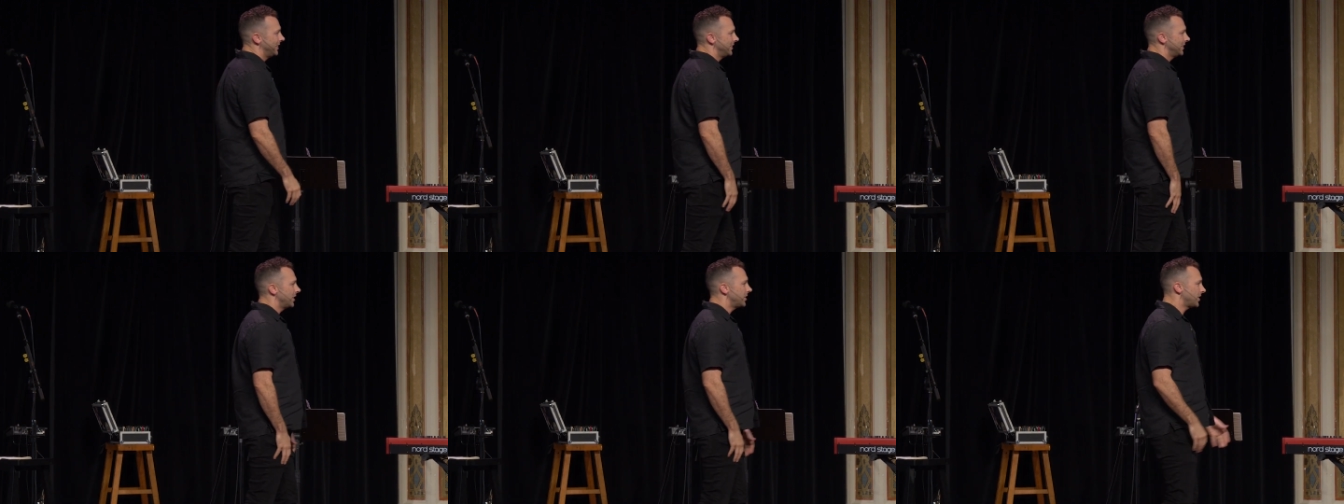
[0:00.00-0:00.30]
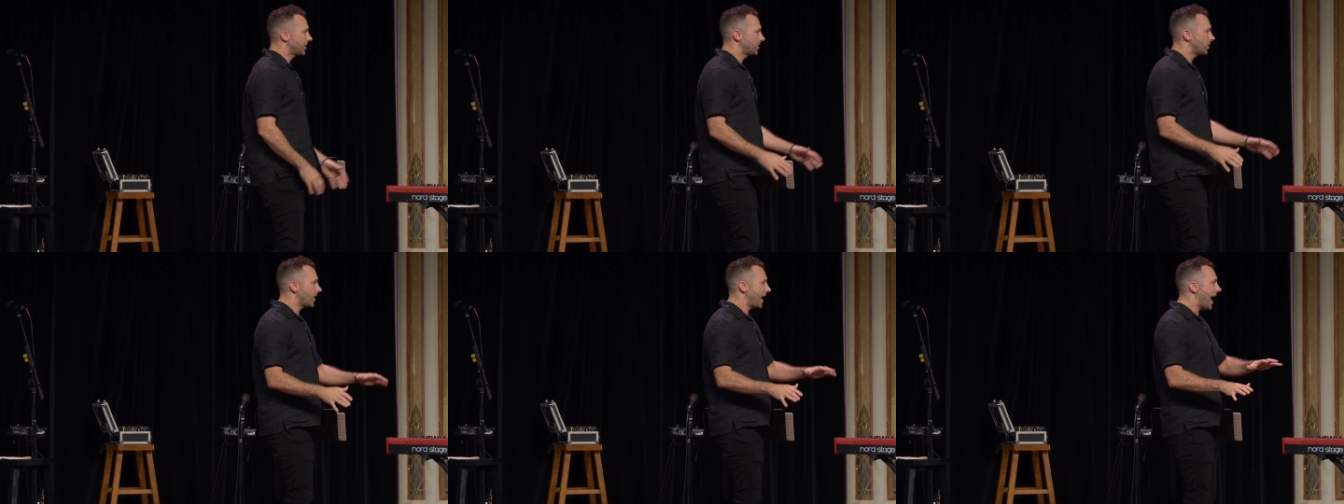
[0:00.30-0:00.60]
to
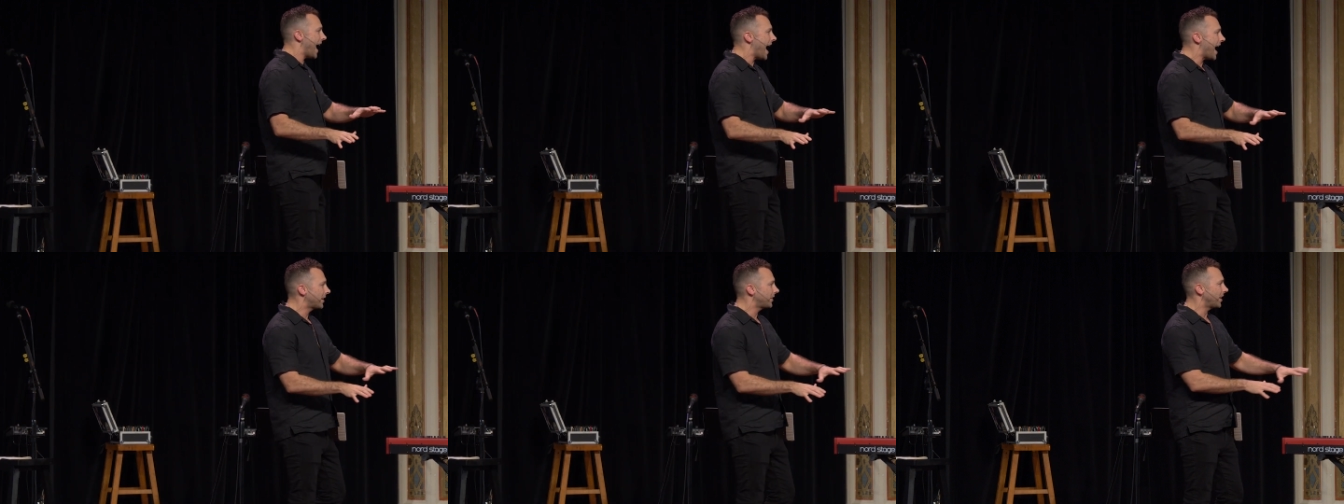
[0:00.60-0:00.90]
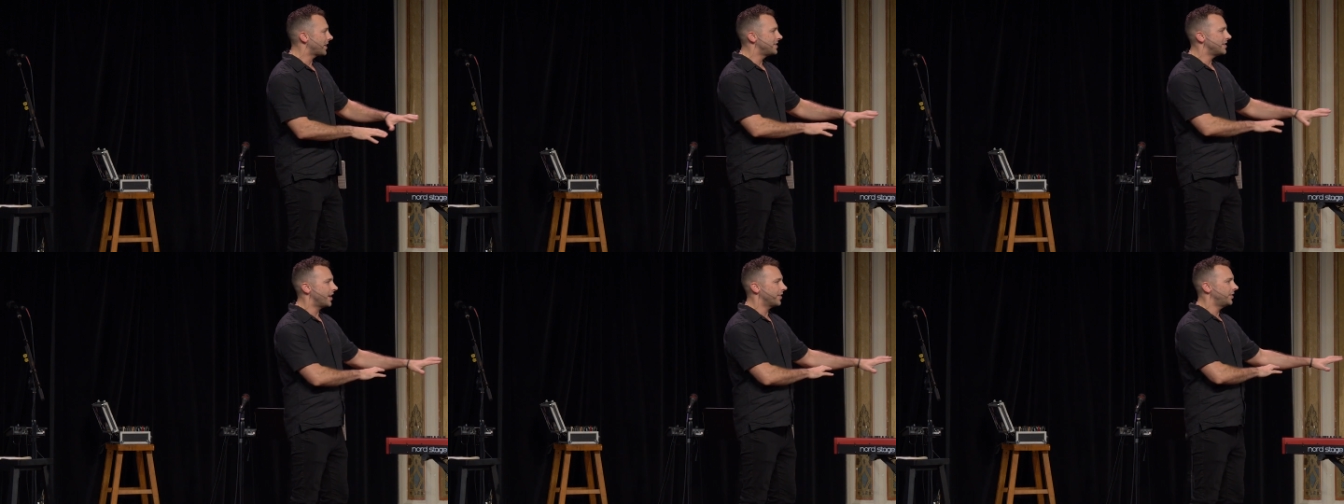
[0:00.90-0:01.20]
just sort of act
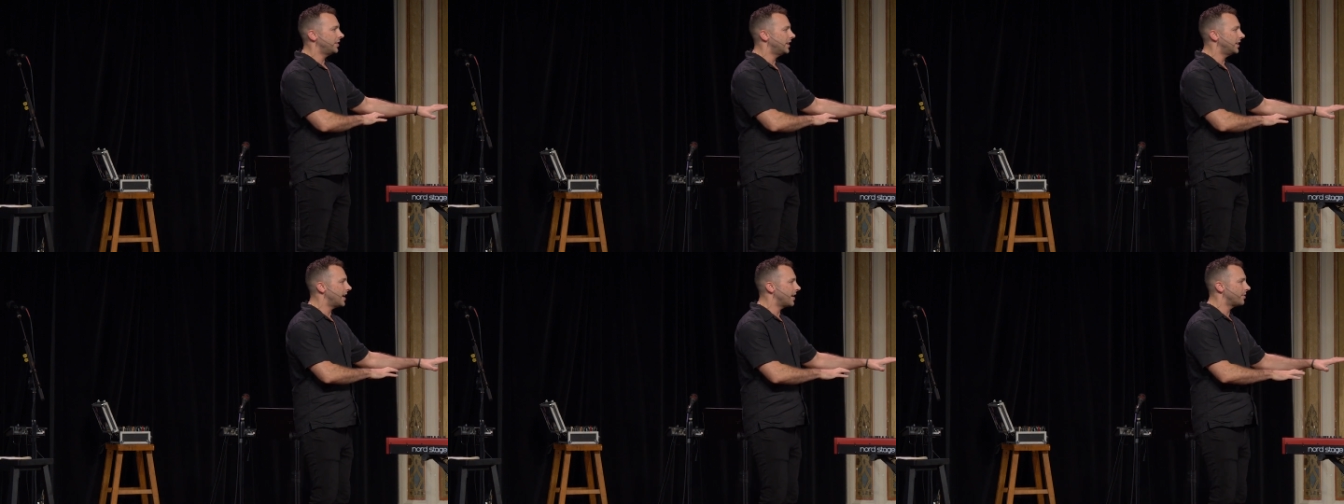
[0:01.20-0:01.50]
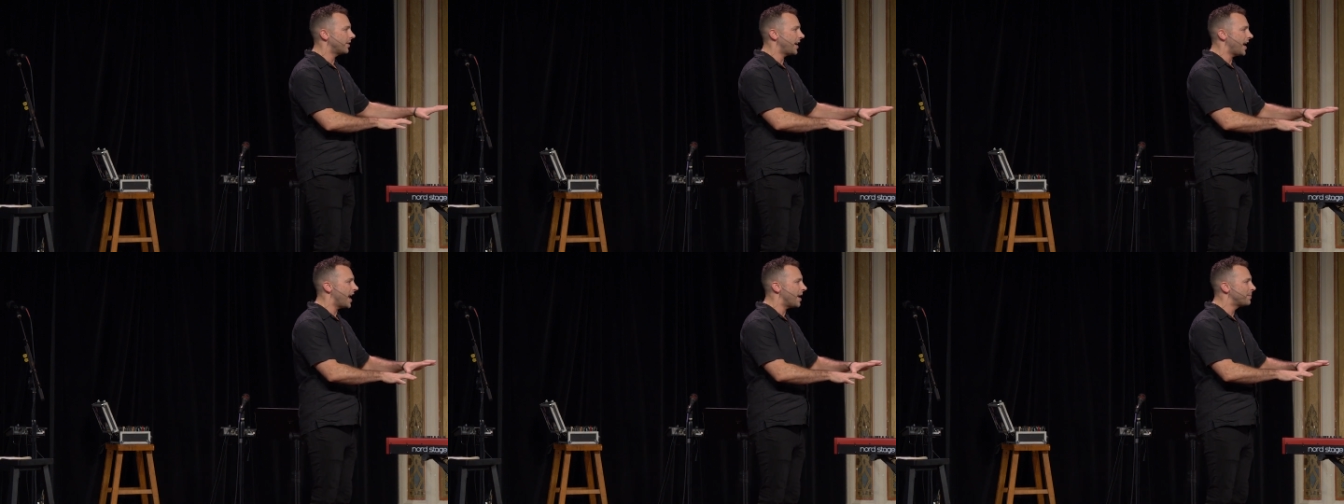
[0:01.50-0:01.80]
like nothing had
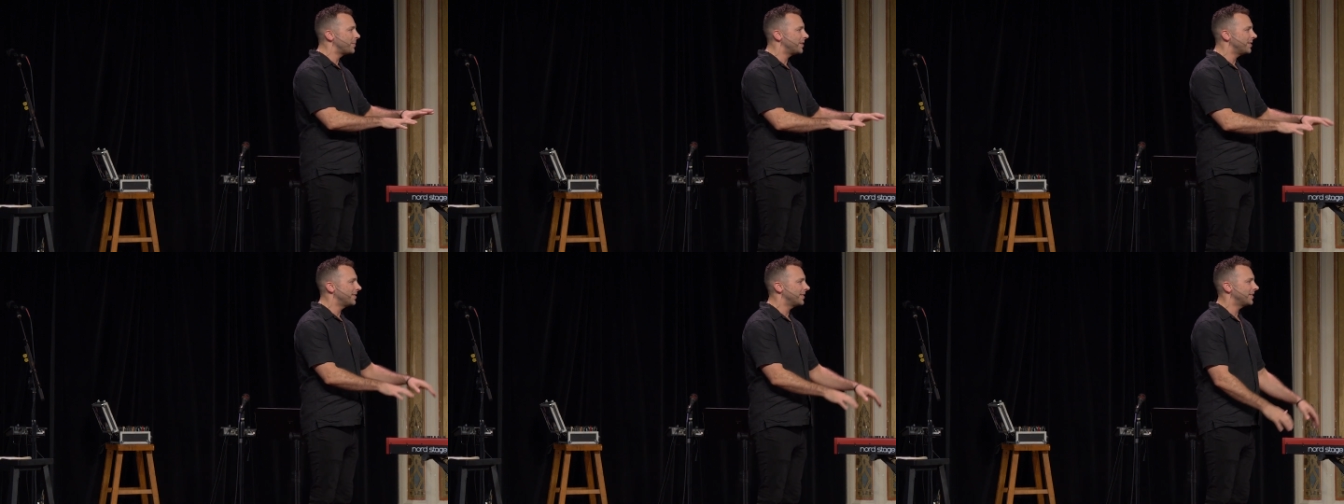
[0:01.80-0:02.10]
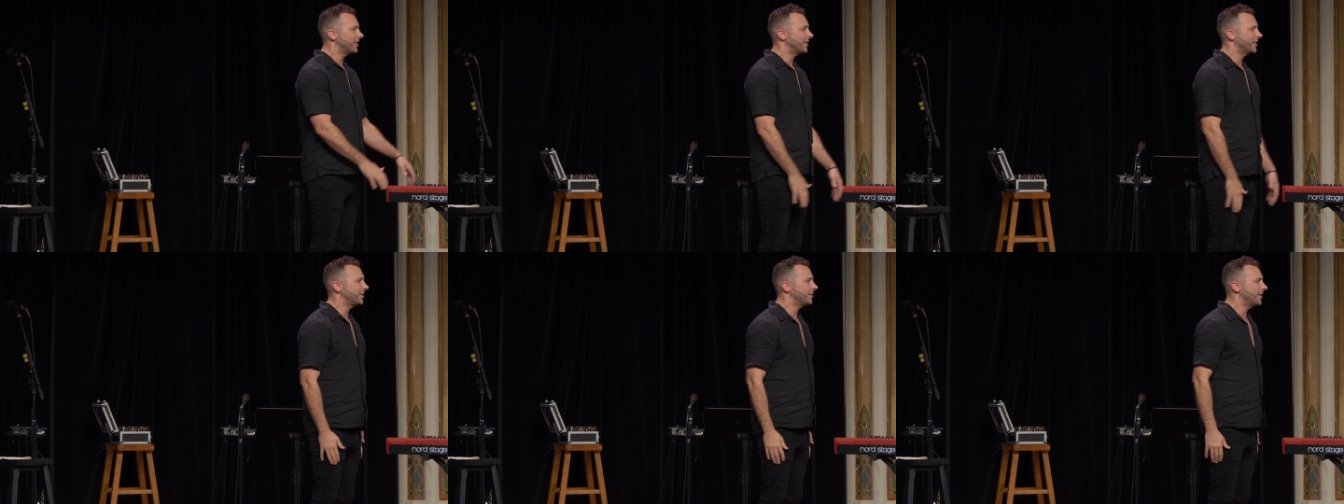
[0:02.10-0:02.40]
ever
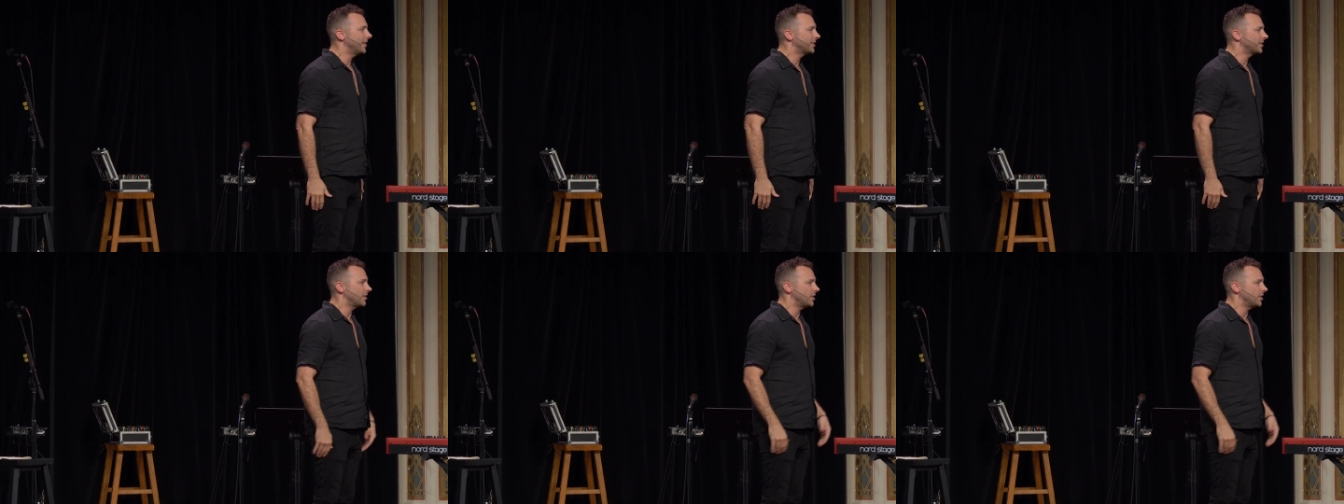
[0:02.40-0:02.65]
happened there, right?